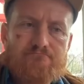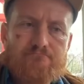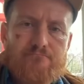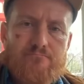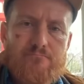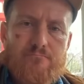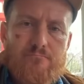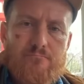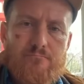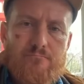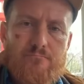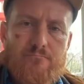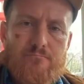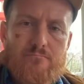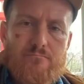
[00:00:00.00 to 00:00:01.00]

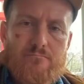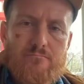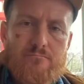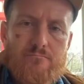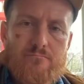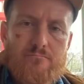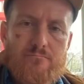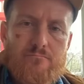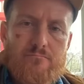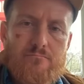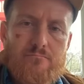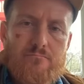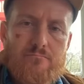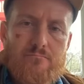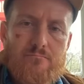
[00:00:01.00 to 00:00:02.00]

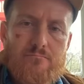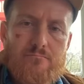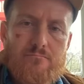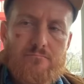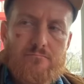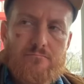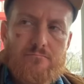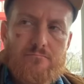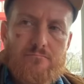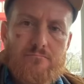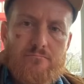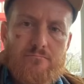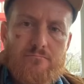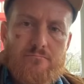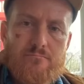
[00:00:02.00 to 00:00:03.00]

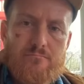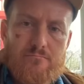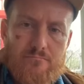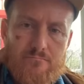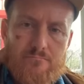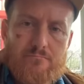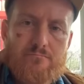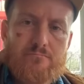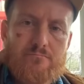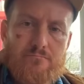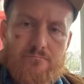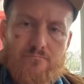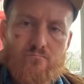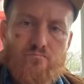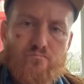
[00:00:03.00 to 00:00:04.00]

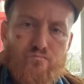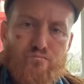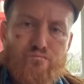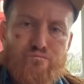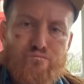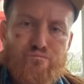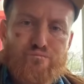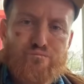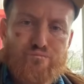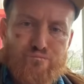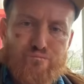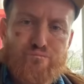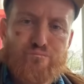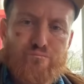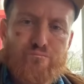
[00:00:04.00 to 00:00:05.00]
(silent)